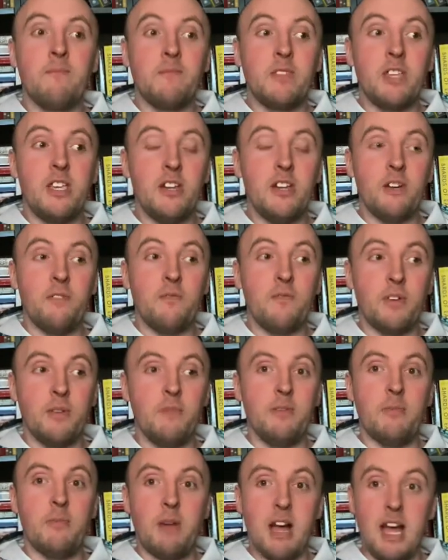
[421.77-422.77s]
you know, from
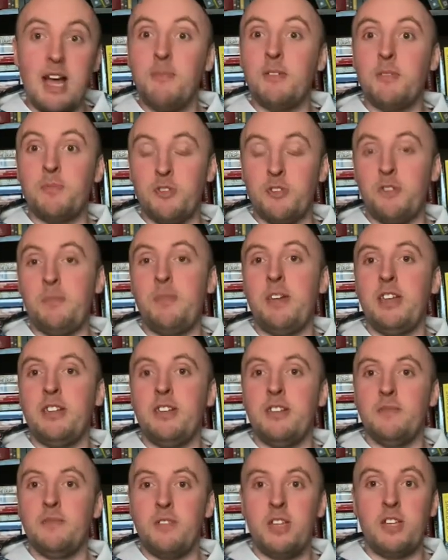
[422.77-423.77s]
the mom's
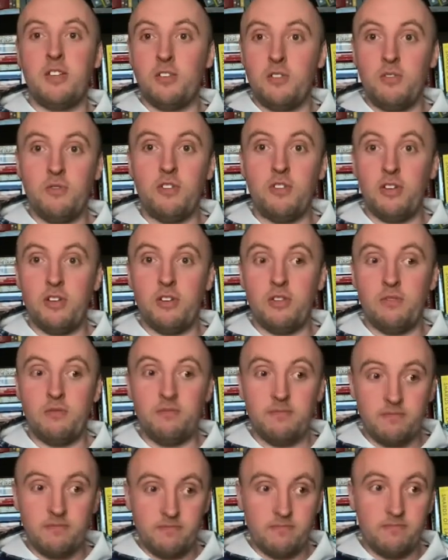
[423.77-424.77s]
perspective, like, Cujo
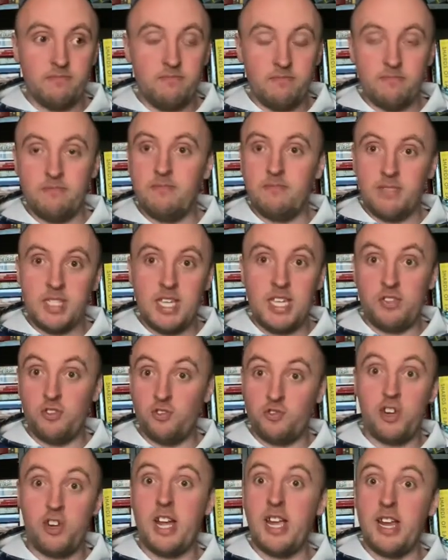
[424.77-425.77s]
is
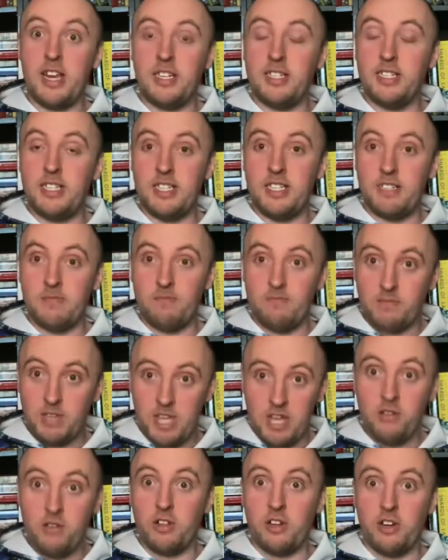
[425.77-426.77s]
trying to
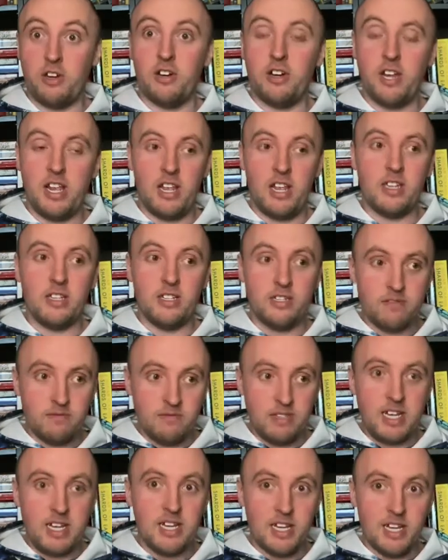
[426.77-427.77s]
kill her and
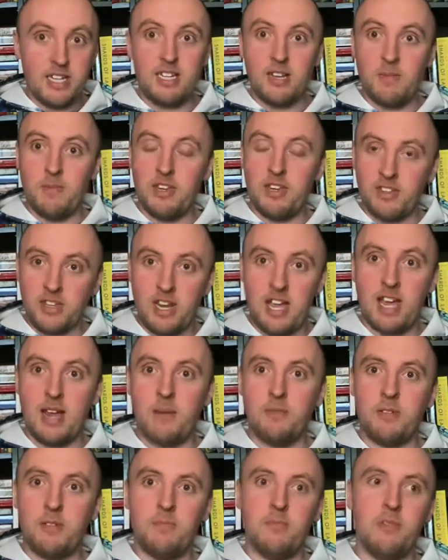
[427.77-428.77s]
he needs to be
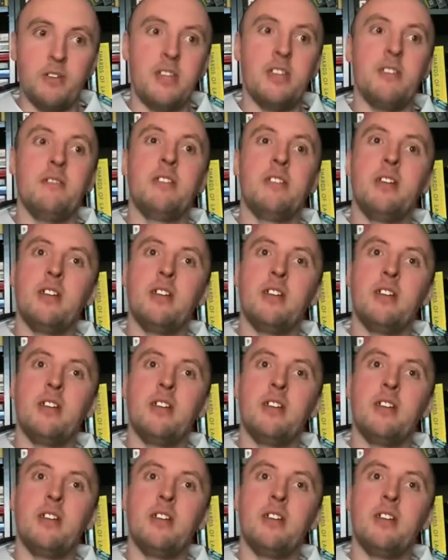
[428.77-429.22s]
stopped, but